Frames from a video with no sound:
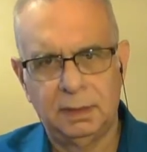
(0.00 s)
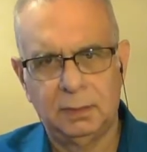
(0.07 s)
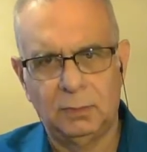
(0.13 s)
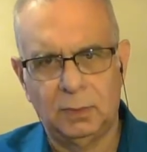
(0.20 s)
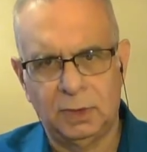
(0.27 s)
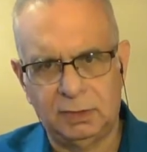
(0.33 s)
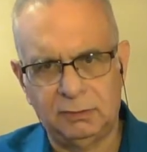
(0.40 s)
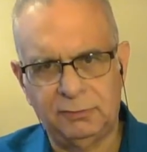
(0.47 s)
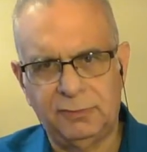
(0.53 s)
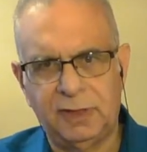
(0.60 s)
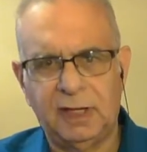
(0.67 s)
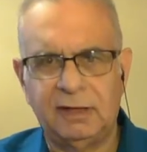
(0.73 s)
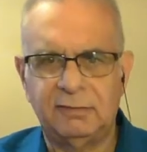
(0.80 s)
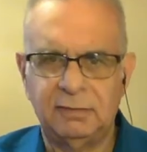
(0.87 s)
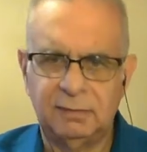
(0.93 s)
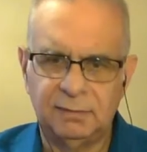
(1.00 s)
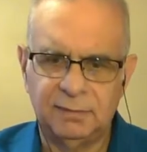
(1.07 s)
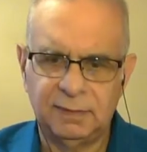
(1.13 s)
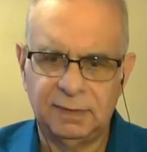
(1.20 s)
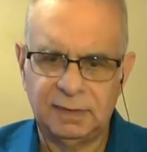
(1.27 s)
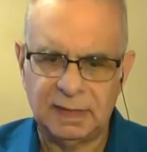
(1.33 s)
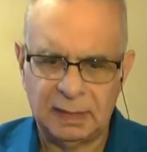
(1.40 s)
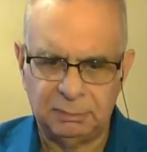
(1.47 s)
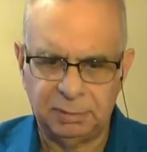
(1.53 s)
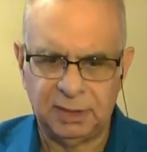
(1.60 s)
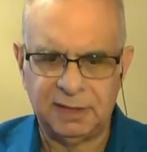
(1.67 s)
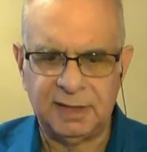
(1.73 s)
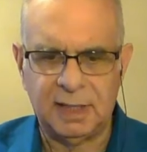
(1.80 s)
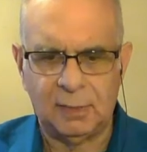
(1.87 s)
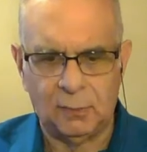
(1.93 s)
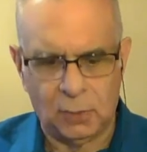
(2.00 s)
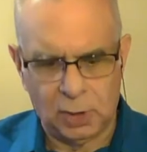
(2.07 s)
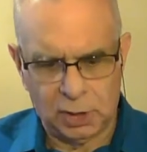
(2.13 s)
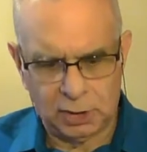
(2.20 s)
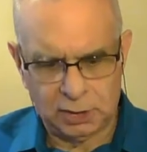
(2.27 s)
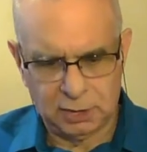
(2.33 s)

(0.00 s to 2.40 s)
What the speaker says: and 5. Now play that walk.